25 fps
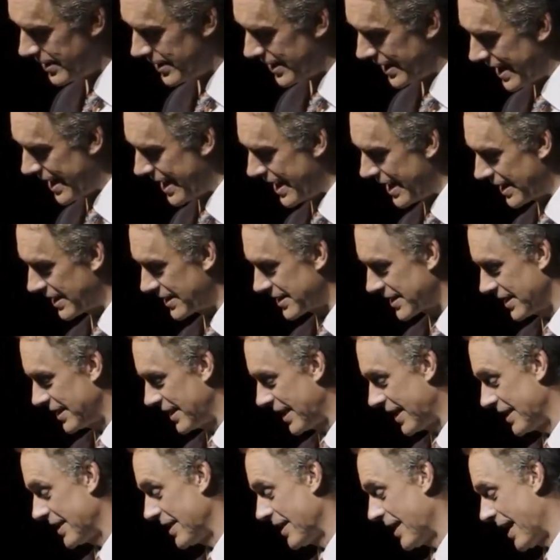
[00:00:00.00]
eggs,
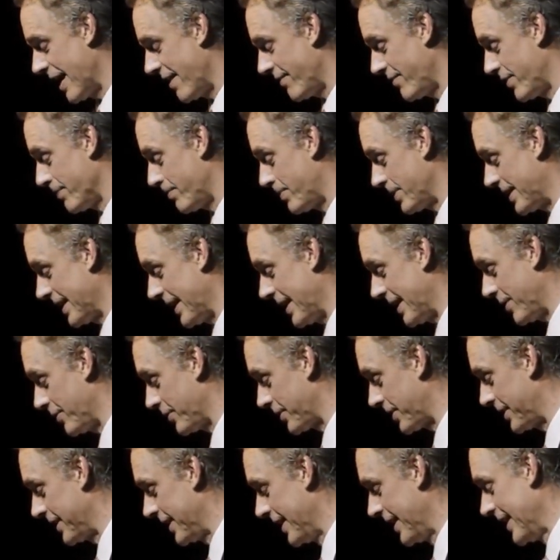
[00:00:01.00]
and then you have the
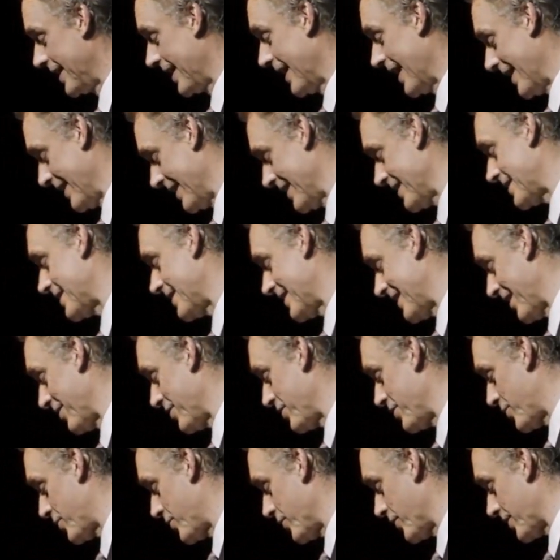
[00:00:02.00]
potatoes, and this is how
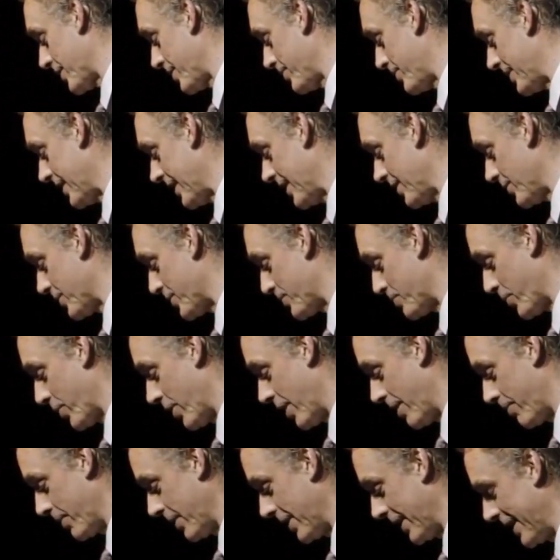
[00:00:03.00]
you cook the potatoes
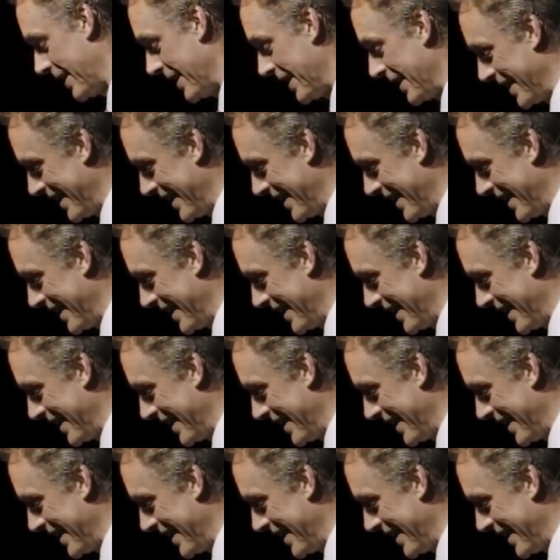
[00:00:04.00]
properly.